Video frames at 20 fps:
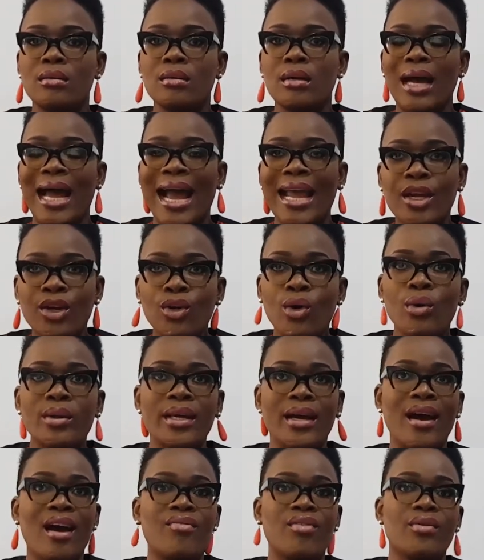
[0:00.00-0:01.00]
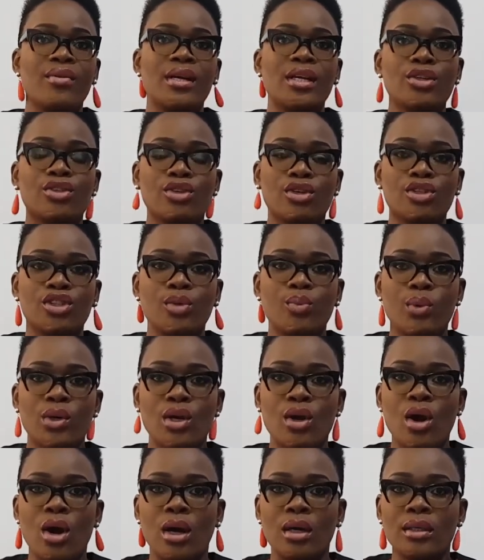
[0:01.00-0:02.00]
I know they have a relationship
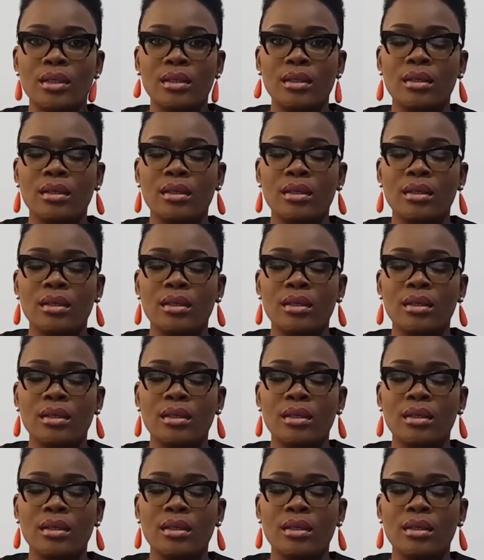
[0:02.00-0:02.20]
with God.